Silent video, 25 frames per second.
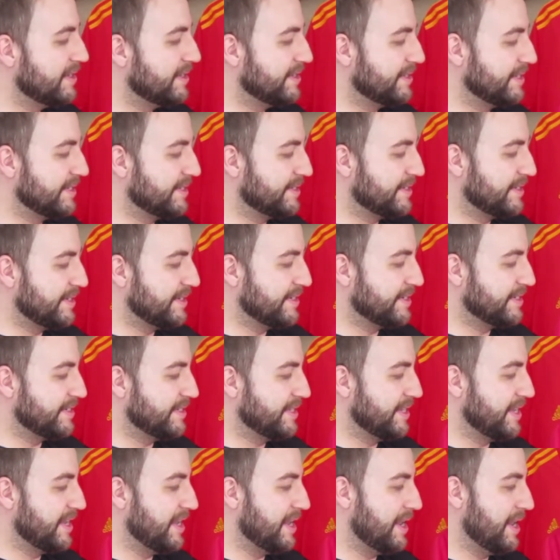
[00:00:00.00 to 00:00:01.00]
This is
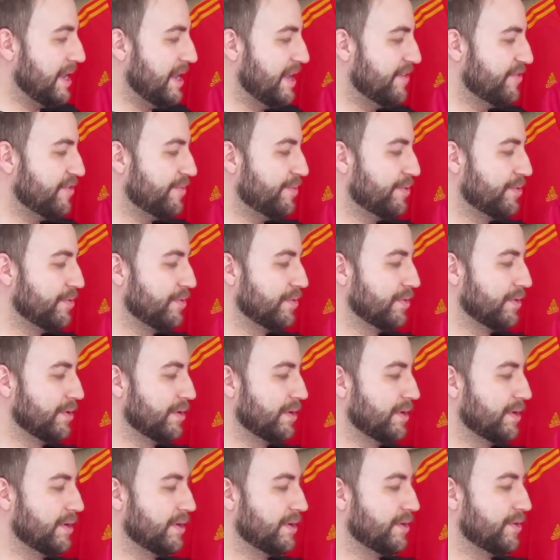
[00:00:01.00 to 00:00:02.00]
the
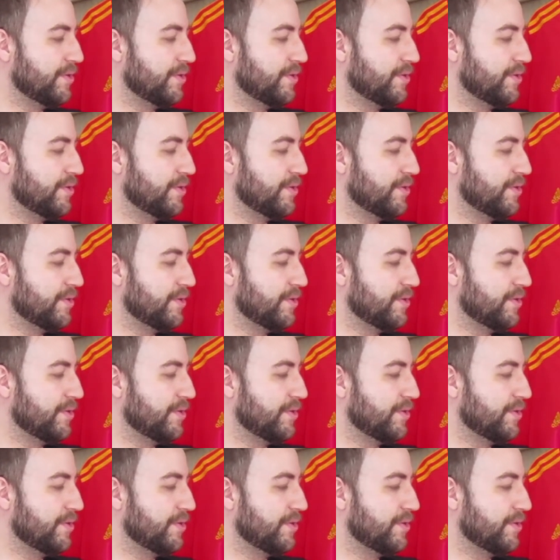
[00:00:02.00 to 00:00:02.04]
Liverpool